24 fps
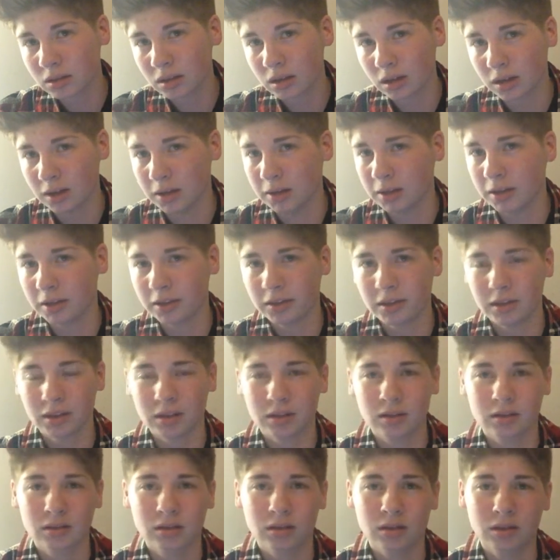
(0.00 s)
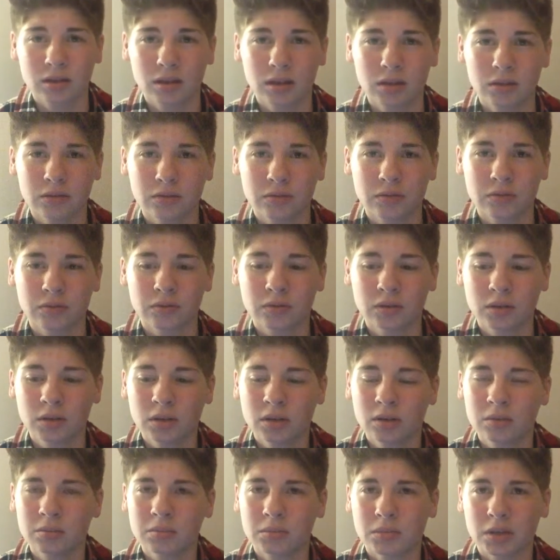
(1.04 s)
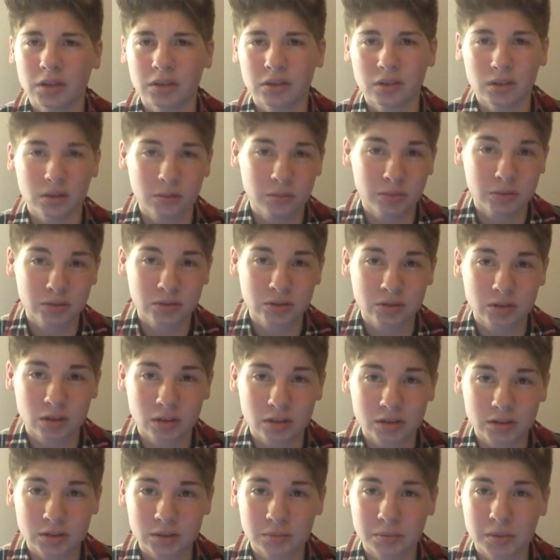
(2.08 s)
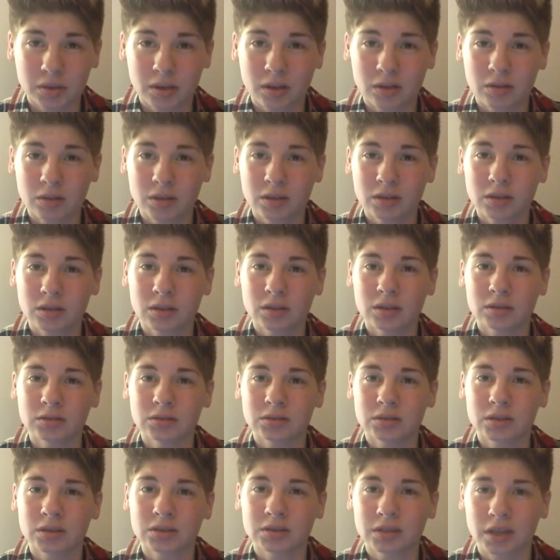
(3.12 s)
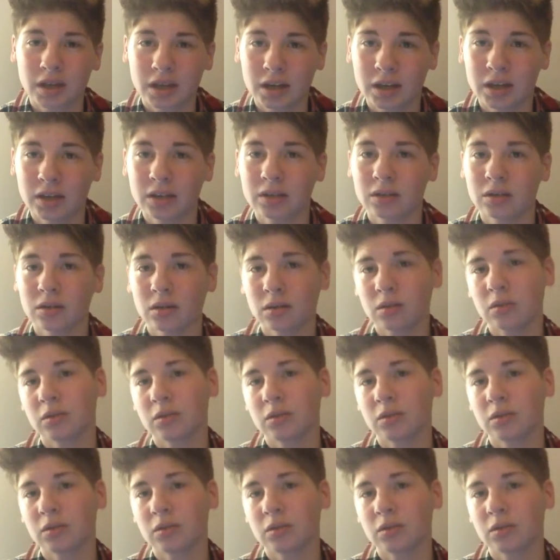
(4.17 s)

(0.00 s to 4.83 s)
I think if my therapist talks about it and says, hey,